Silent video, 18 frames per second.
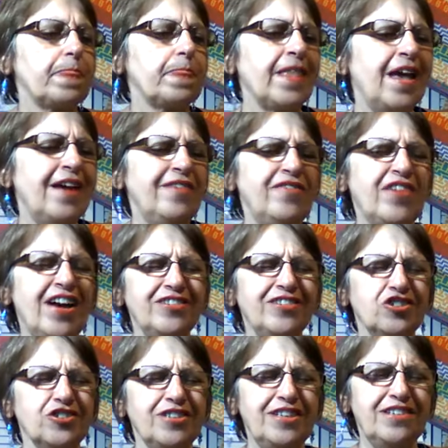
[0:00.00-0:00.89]
I think
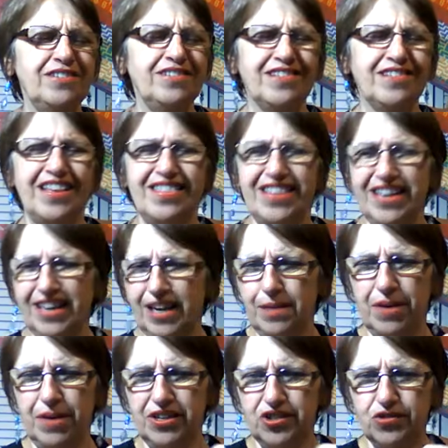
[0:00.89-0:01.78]
I
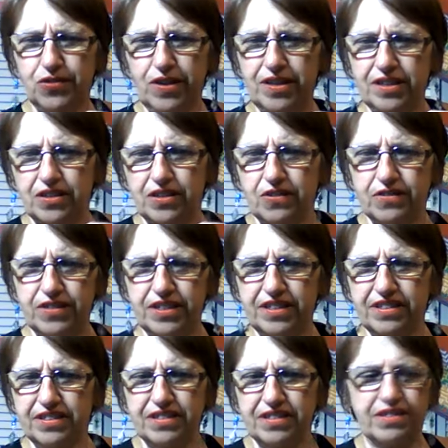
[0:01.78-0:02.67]
might have tried to learn it,